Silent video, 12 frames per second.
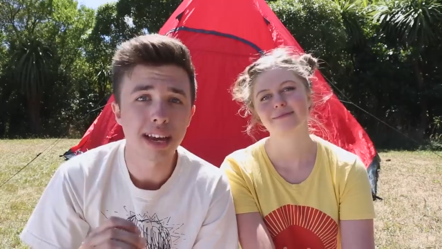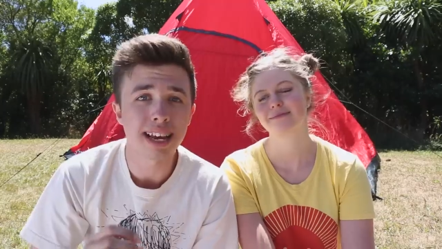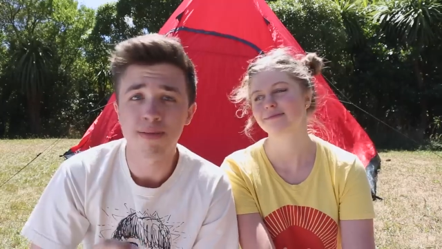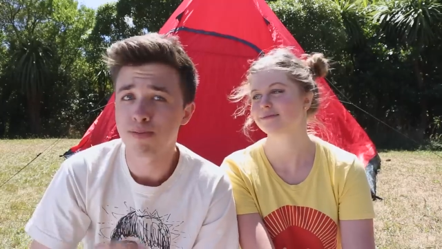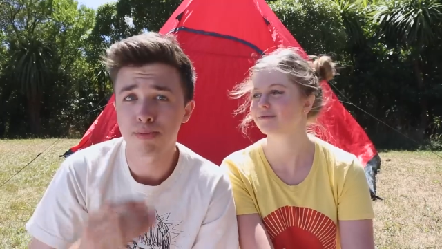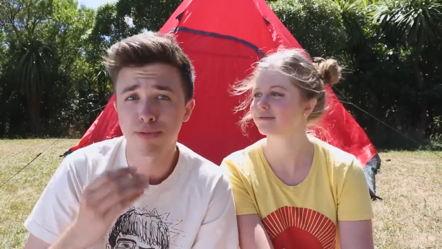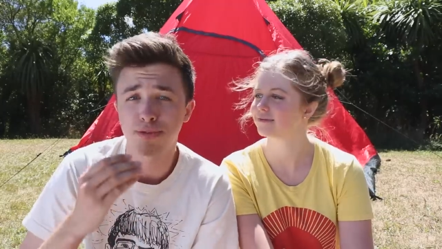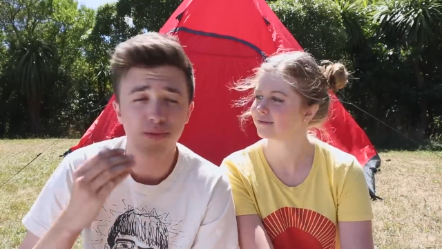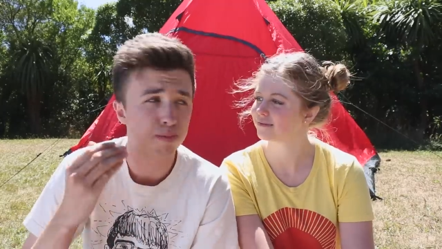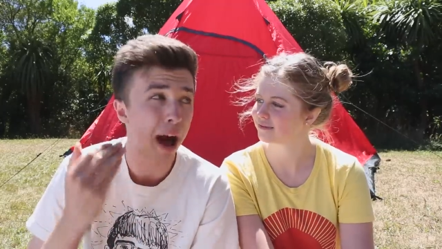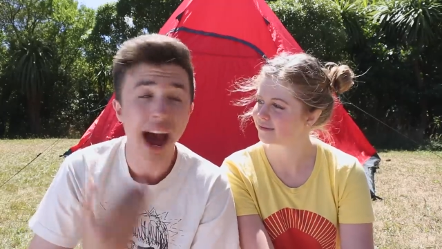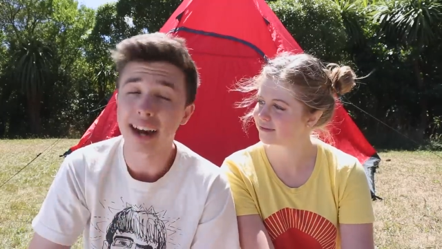Speaker 1: me
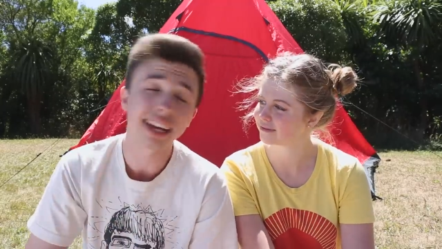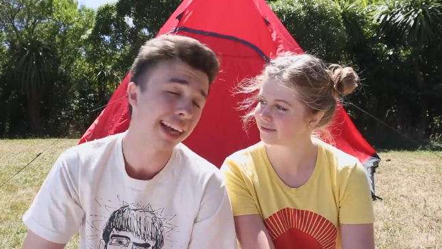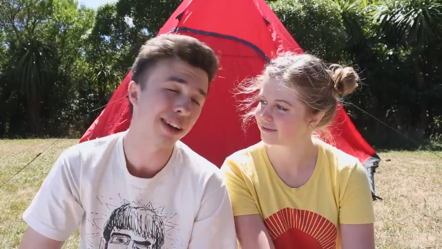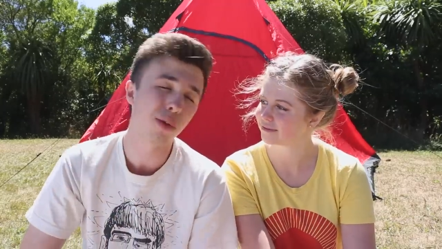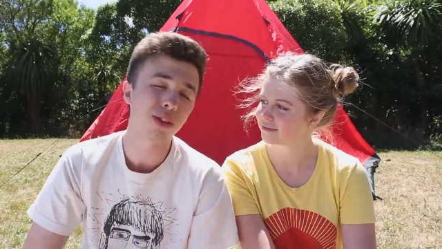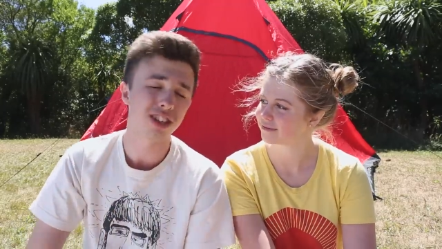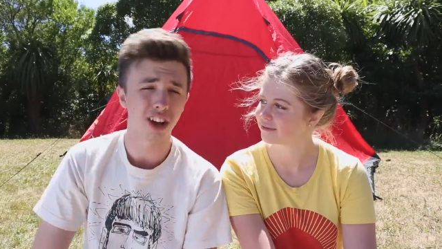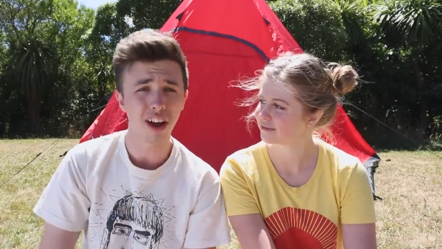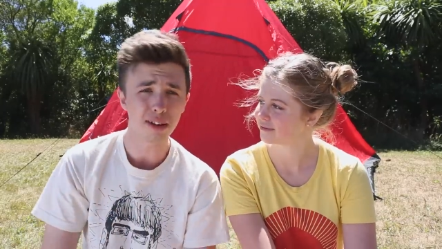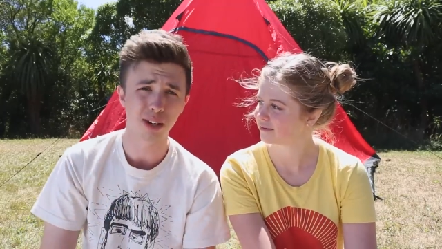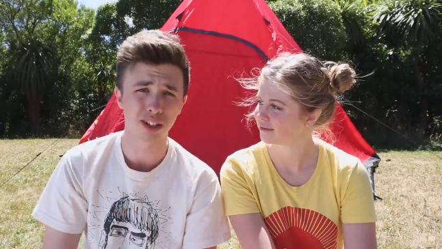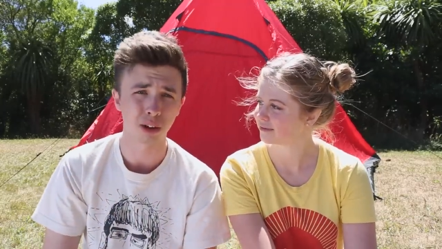panicking on the
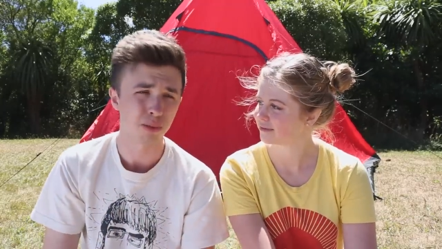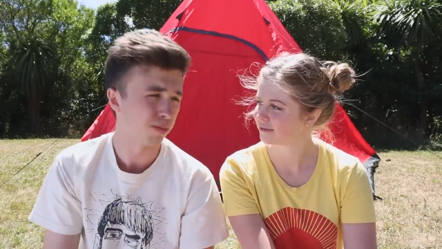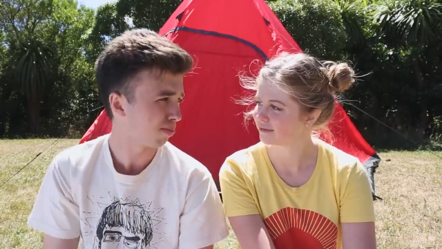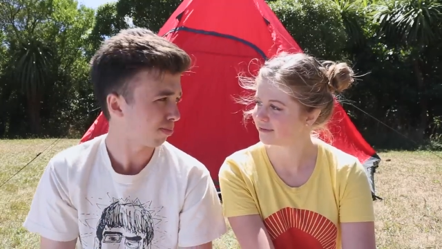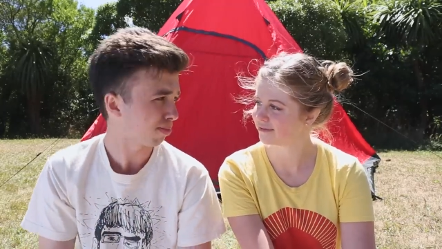slide whistle.